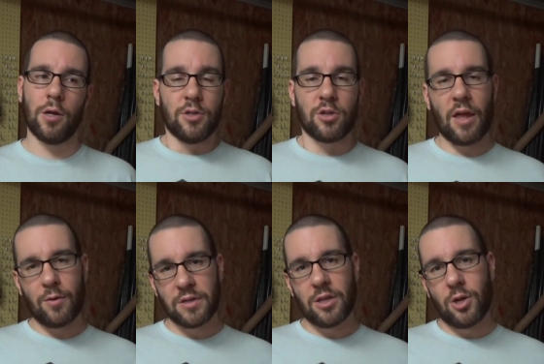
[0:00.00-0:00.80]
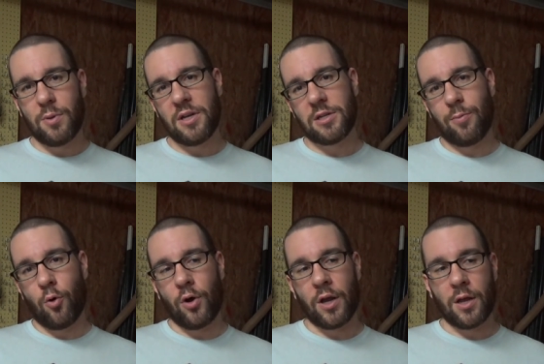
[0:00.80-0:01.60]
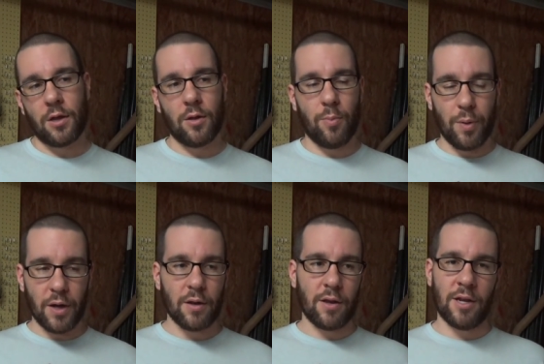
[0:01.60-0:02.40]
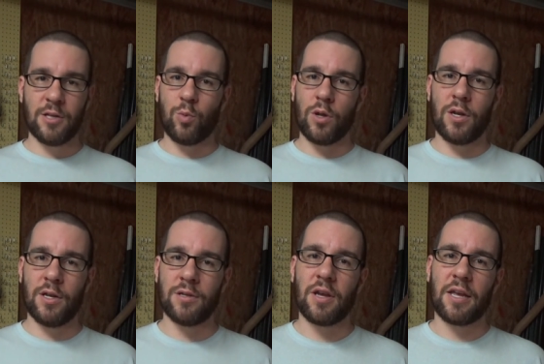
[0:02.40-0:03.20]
So that was a little bit disappointing, but it is what it is.